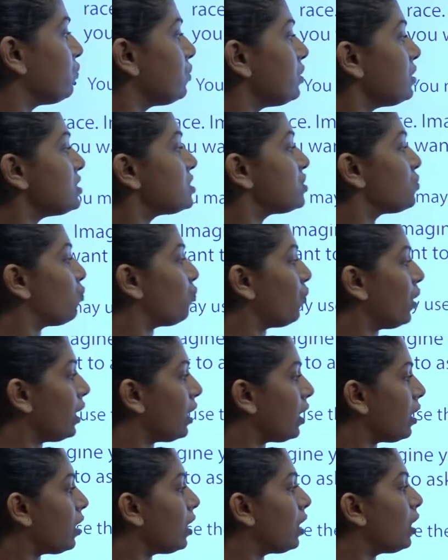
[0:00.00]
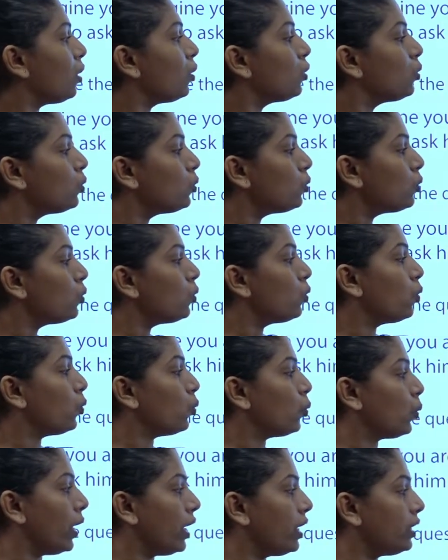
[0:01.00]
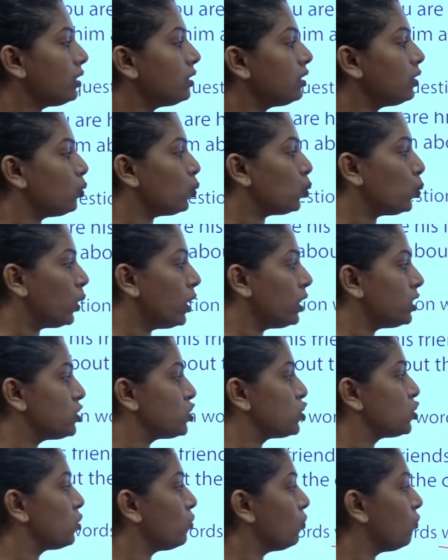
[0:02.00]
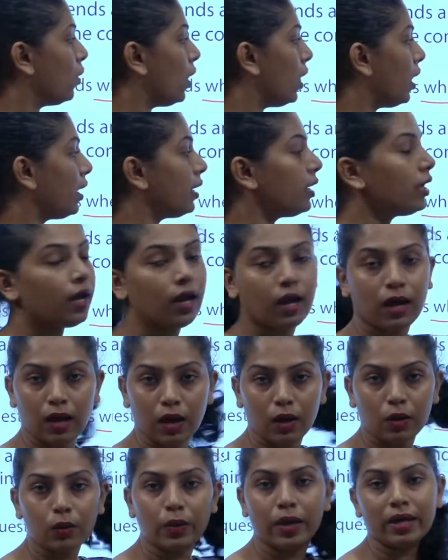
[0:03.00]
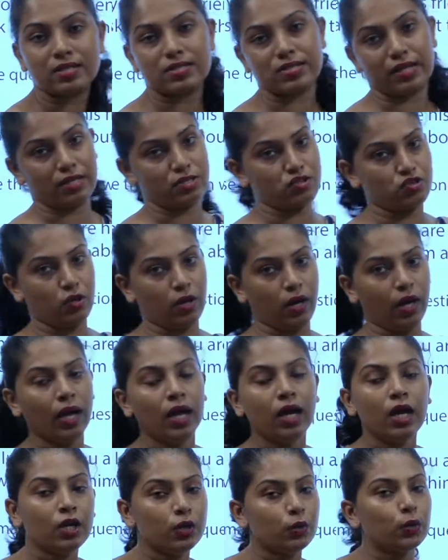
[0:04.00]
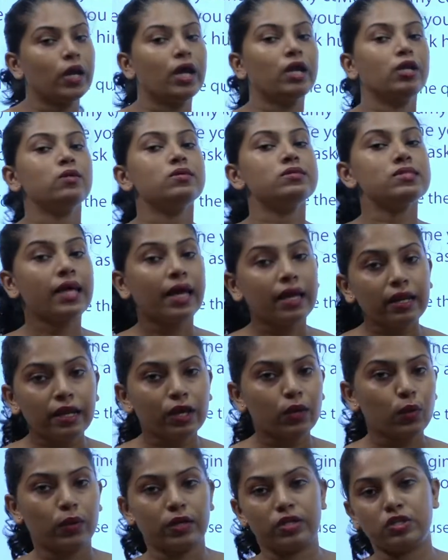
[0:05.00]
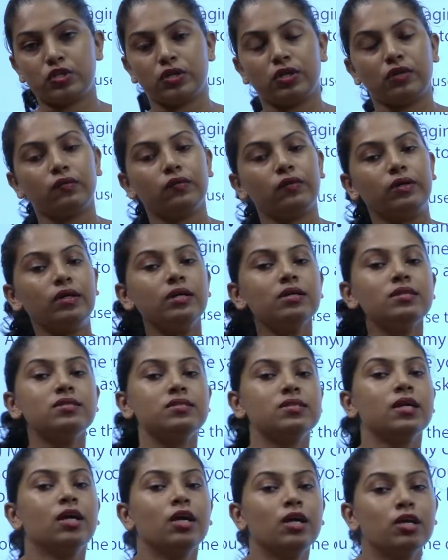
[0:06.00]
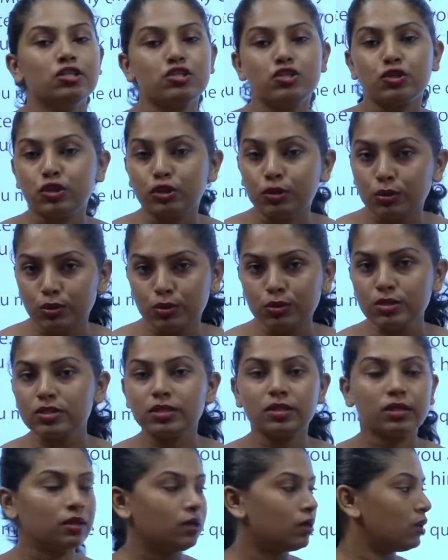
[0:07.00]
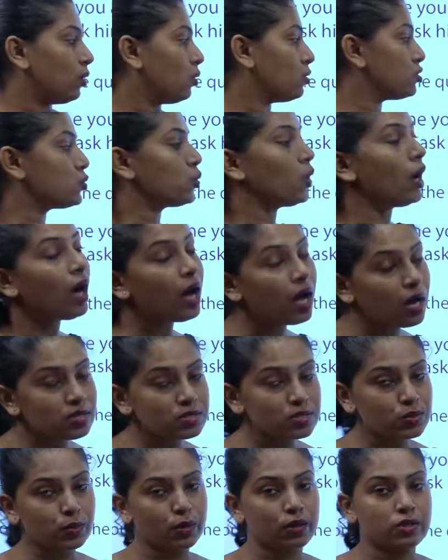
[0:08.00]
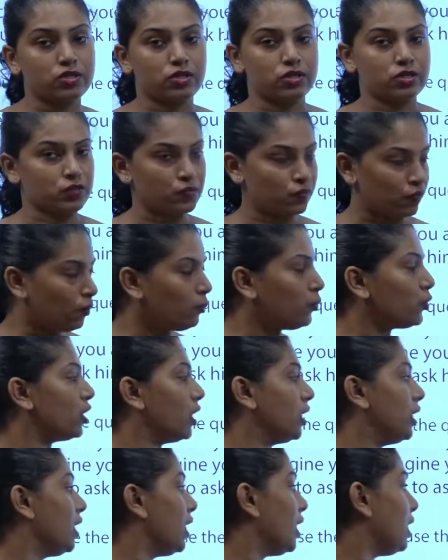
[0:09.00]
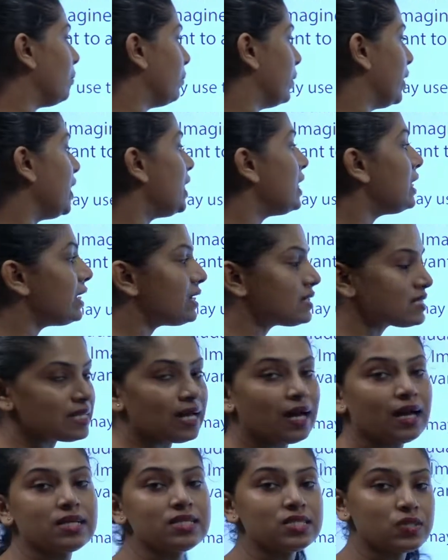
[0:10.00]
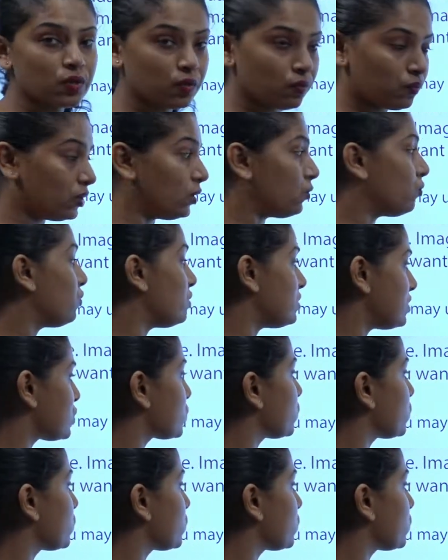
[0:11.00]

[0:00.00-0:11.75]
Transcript: words where, who, when, which, why, how, etc. You can use any question words to use or to ask questions from Mudalihami. Let's ask the first